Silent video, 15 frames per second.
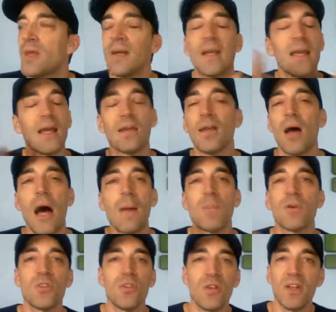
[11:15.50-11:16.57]
again,
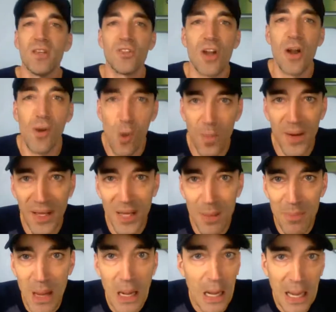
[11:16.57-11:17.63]
opportunities start opening
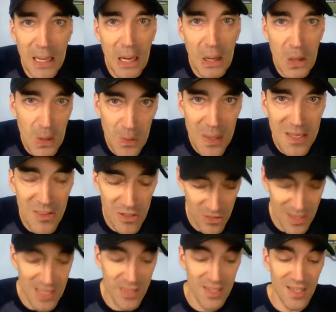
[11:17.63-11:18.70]
up like crazy.
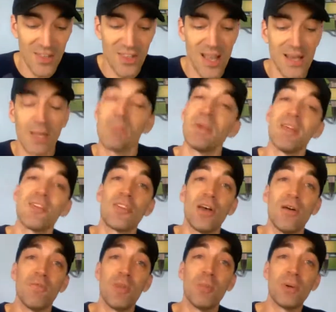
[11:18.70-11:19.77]
So that's an exciting piece
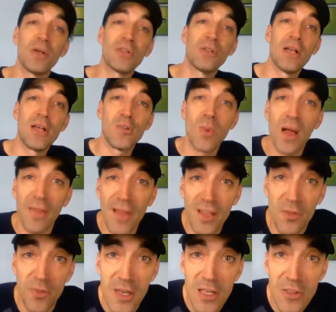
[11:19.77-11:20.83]
of the puzzle as well.
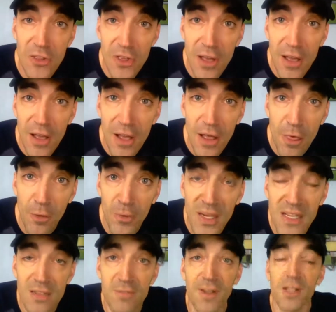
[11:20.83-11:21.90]
That's phase
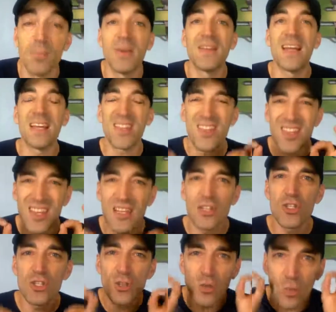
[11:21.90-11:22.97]
3, developing that
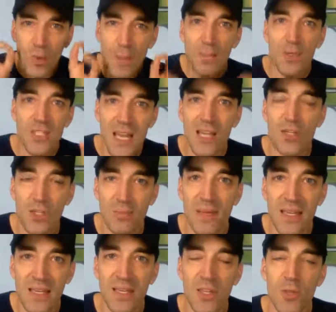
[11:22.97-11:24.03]
signature reputation
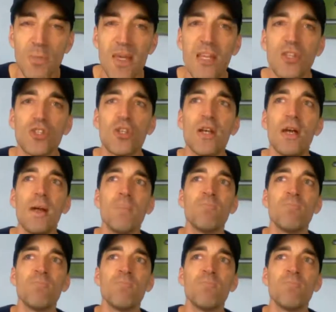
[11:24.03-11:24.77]
making speech